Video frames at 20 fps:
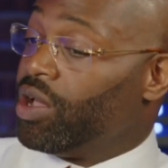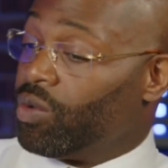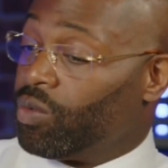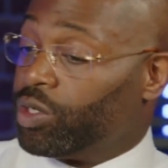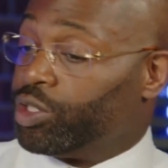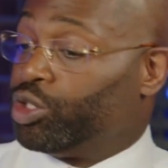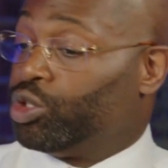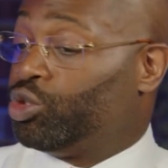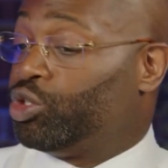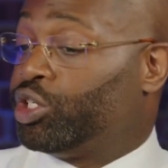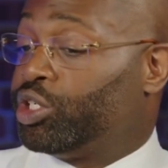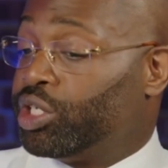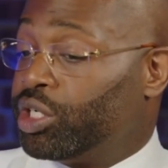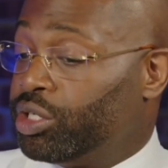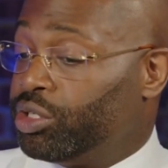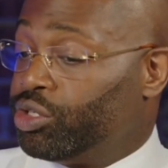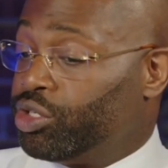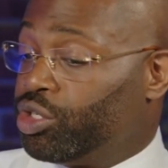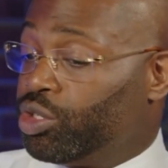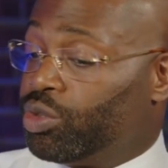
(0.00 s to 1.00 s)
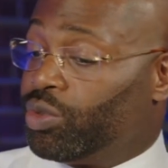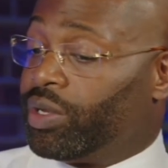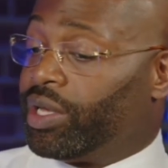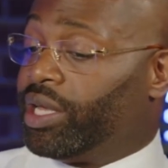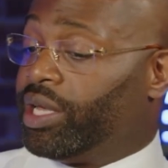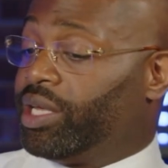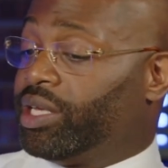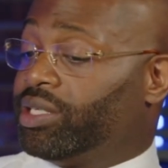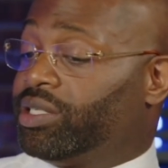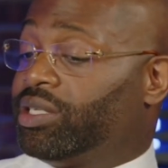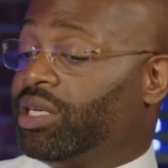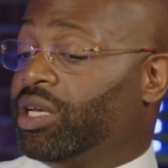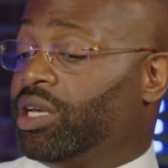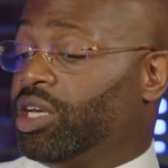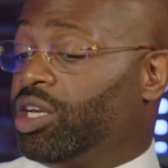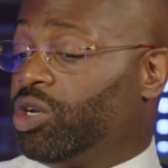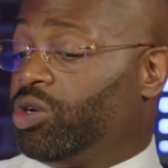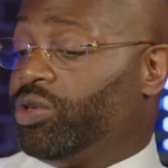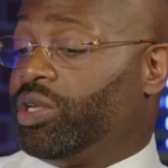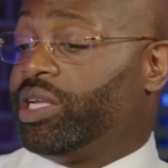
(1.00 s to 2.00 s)
What you should do is
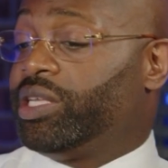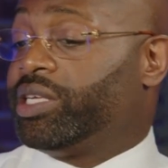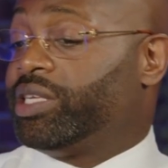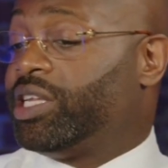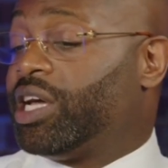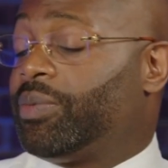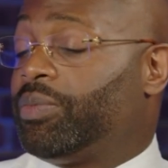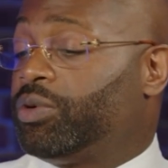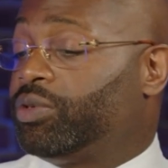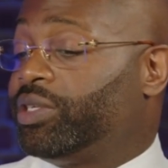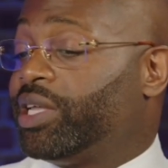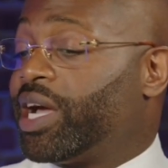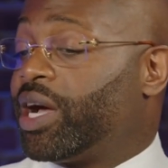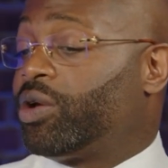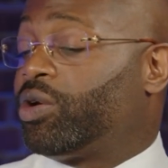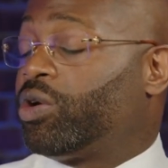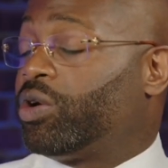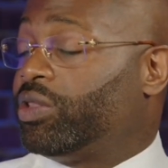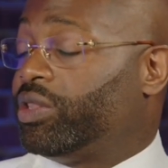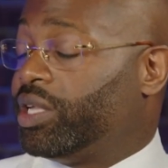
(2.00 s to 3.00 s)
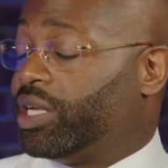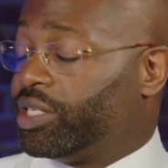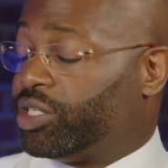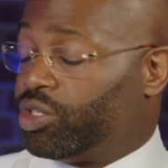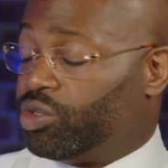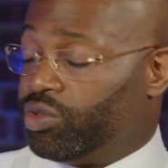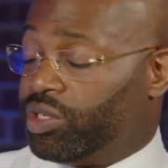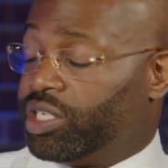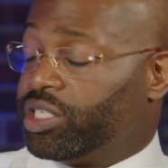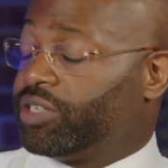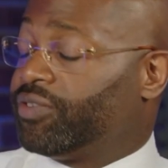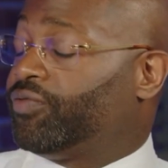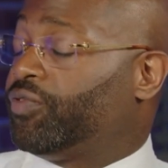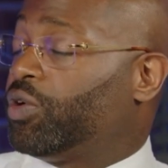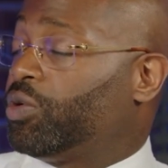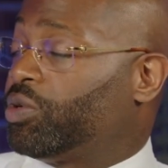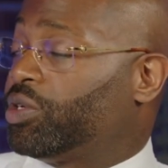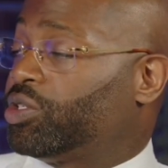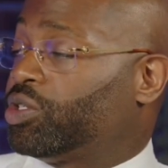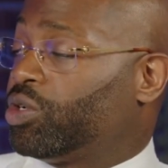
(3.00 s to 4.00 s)
you need to double down on this. You need to
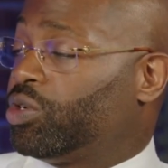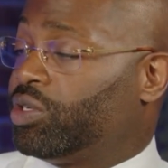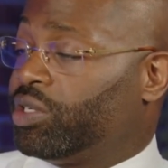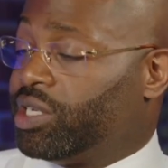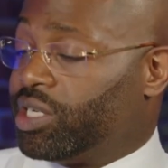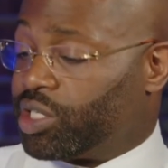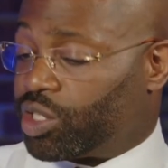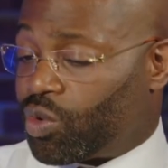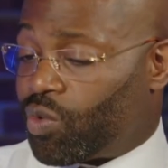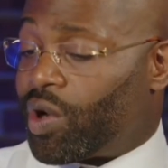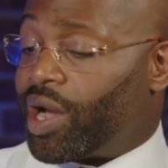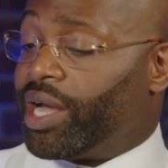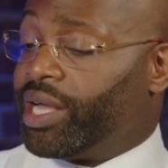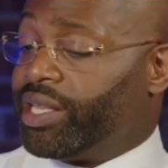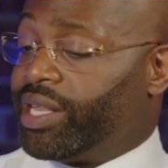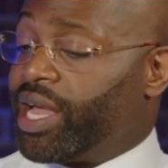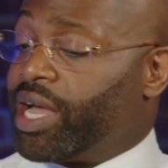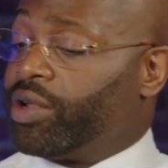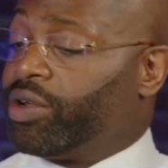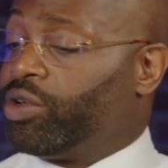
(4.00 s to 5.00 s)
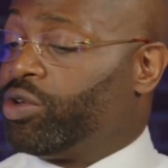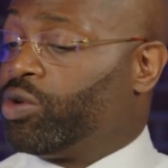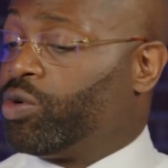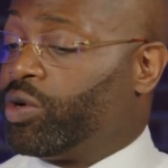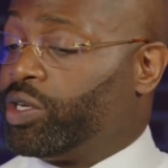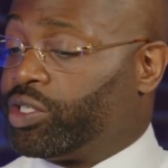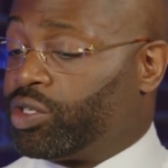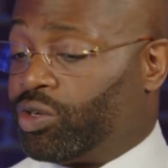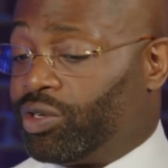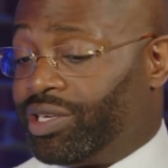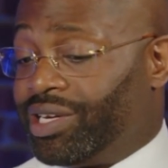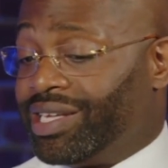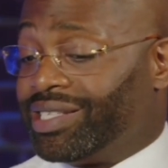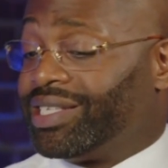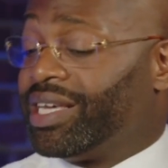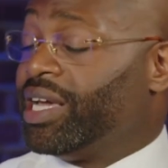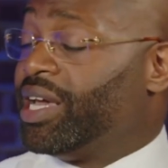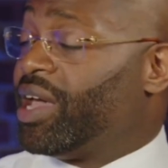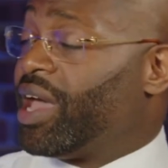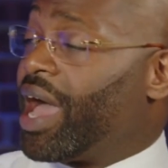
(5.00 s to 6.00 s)
focus on this. Quiet down the noise on this.
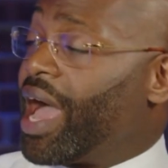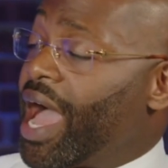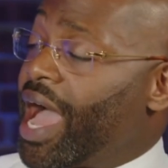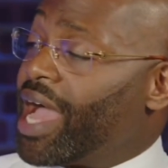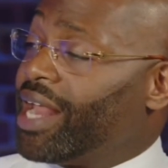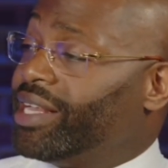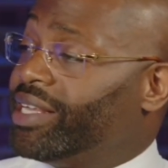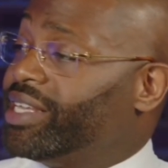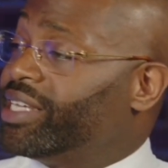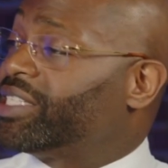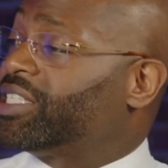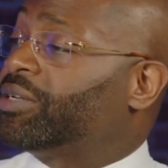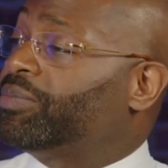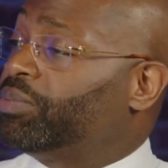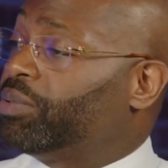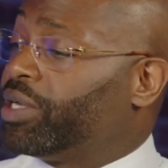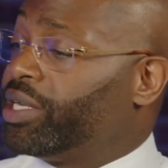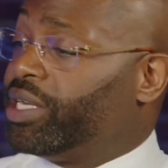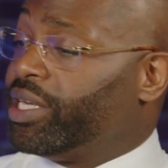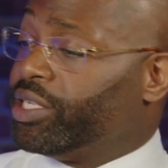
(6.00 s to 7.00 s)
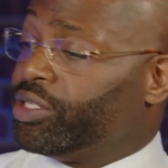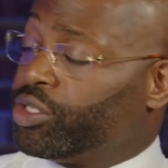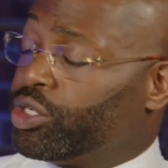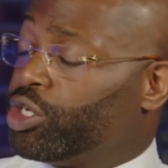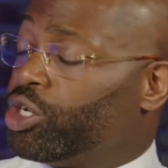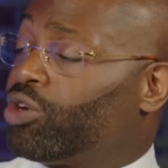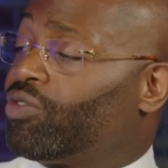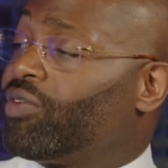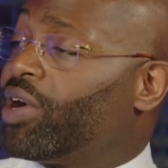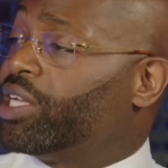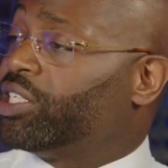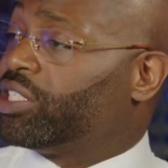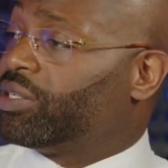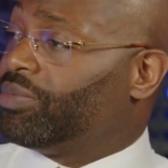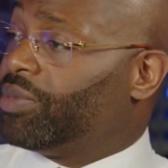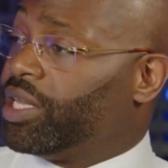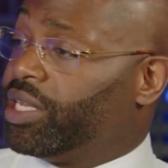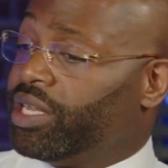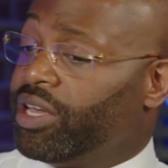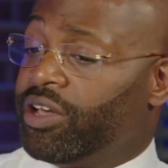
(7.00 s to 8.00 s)
Add discipline into your
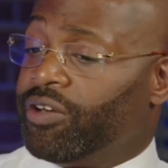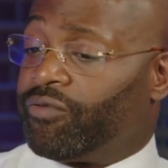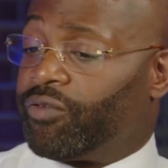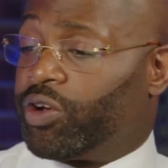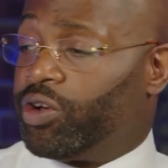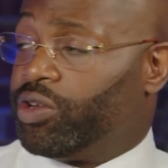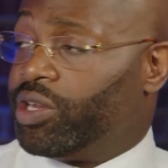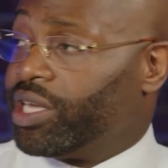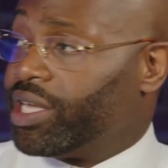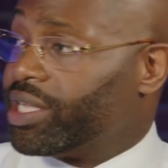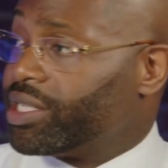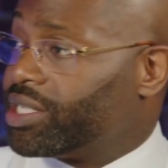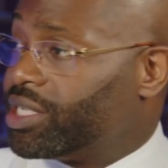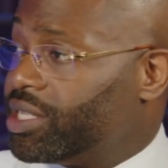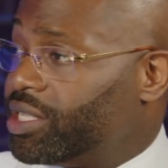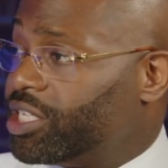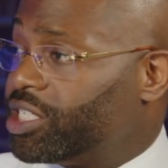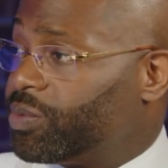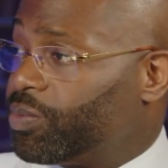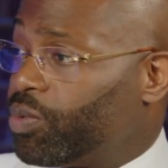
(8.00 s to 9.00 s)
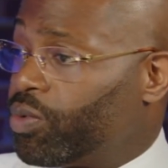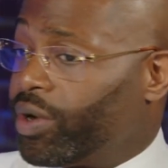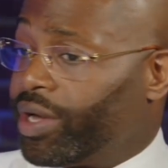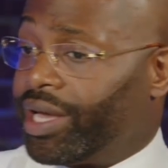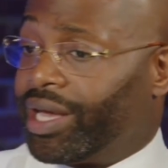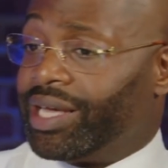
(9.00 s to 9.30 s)
regimen for you to get to this point.